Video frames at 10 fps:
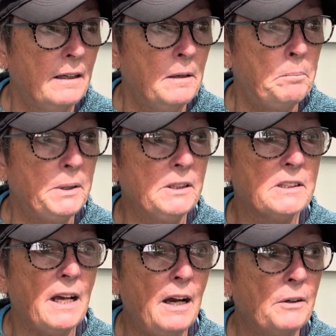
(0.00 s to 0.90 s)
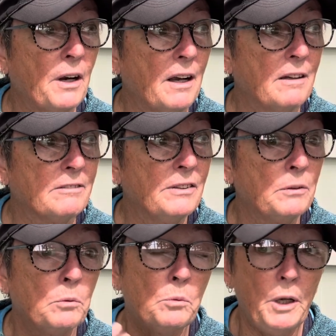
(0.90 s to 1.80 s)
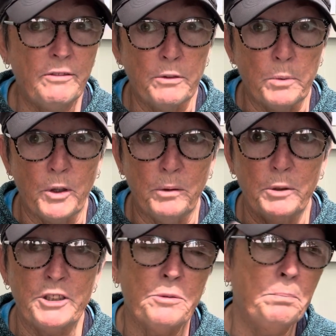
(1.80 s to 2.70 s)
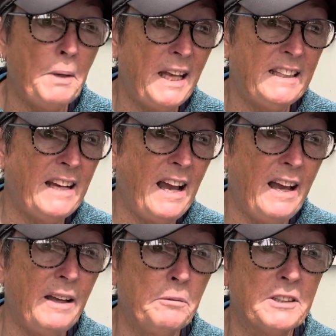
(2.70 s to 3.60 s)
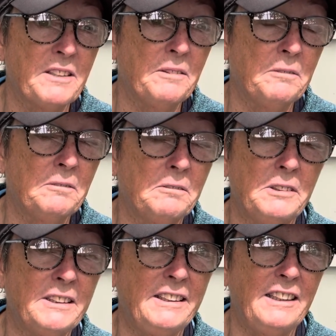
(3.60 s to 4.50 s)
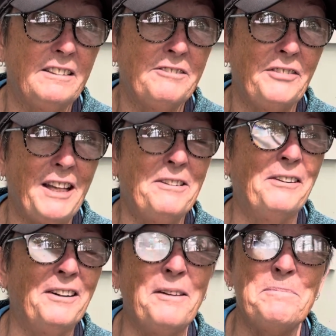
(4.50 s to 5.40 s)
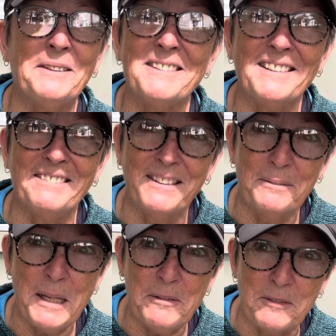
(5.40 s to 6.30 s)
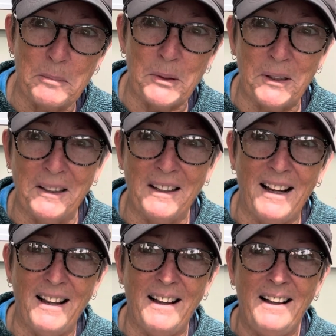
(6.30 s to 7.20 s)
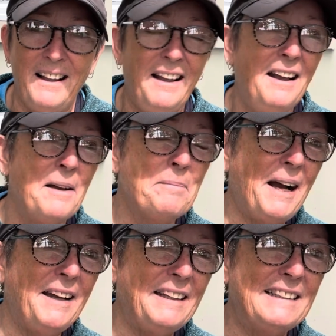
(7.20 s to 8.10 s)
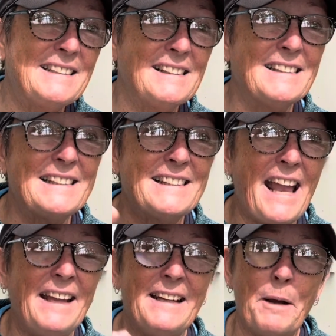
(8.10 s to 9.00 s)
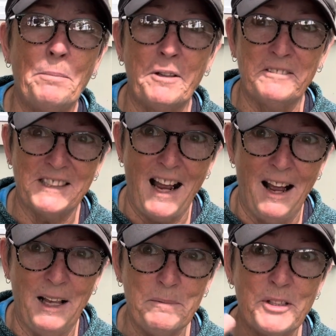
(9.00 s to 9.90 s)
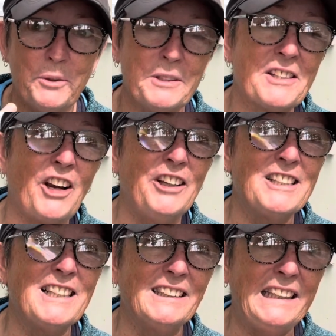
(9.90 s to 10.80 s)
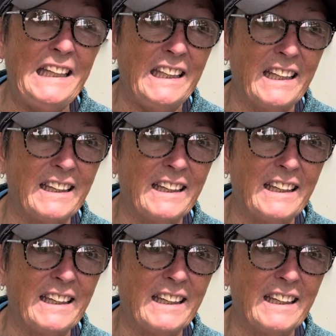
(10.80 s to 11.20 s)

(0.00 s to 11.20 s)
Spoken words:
built out of wafer board, which my dad was really in favor of building with wafer board. But it doesn't stand up over time, so it's starting to leak